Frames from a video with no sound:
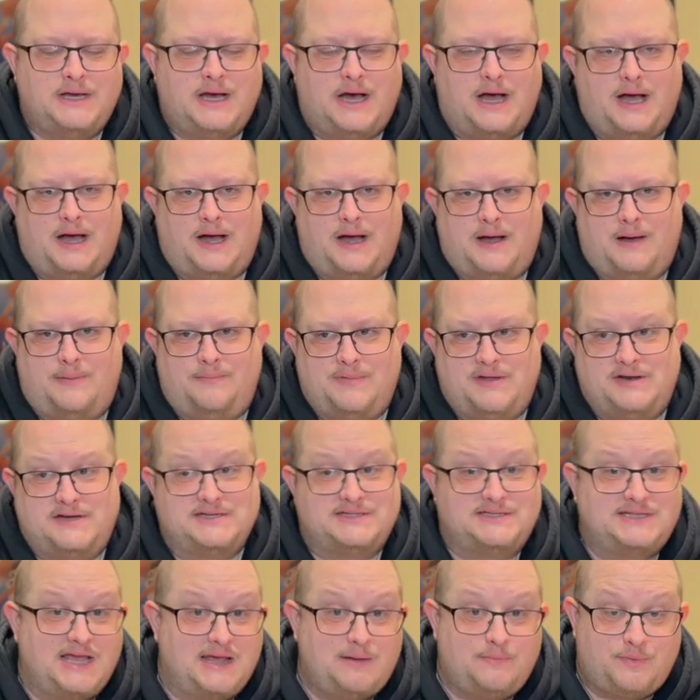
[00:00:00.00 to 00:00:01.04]
in his
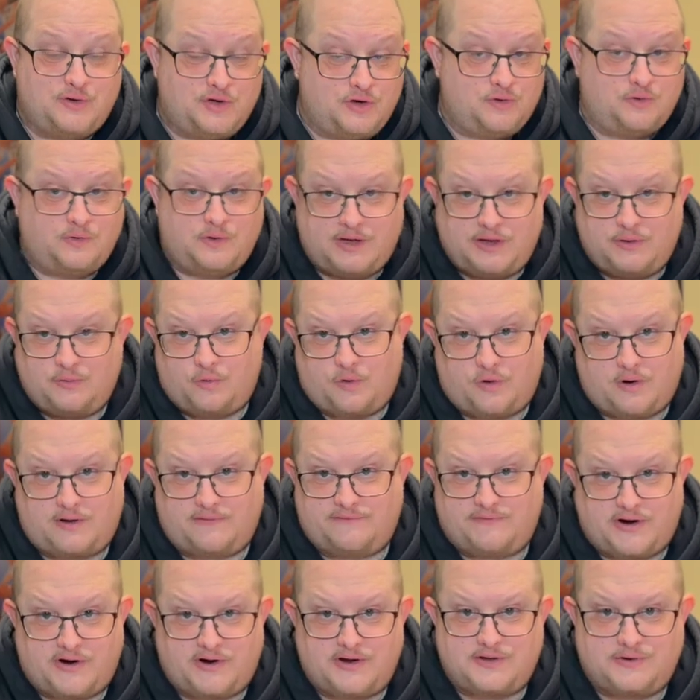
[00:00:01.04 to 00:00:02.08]
debut, he wore a
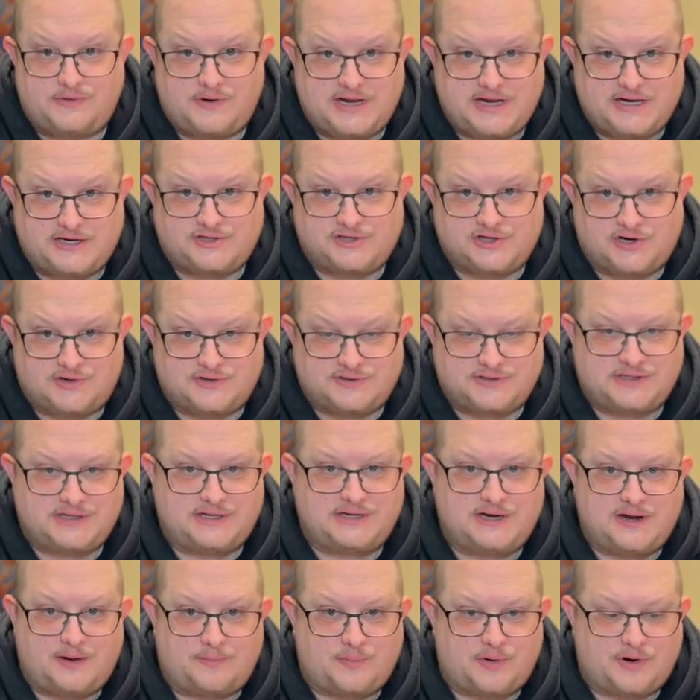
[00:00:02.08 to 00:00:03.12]
very unique jersey
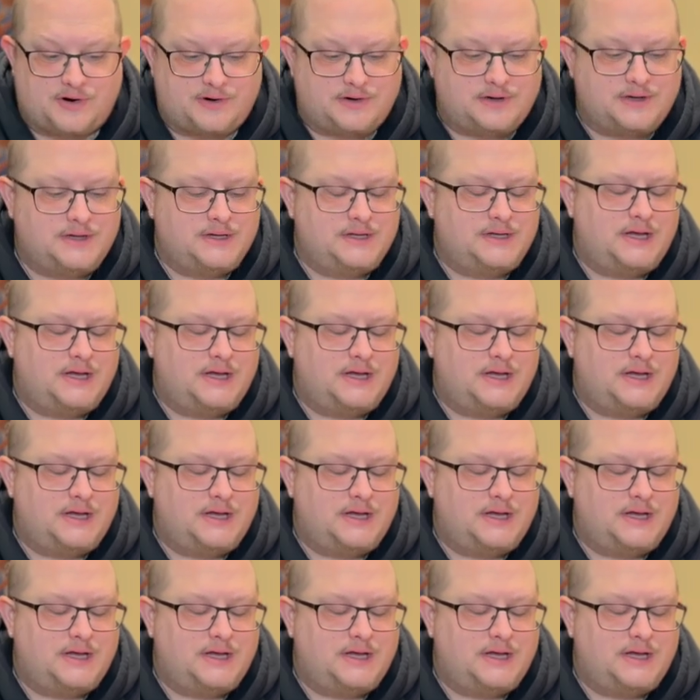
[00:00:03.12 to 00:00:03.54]
number,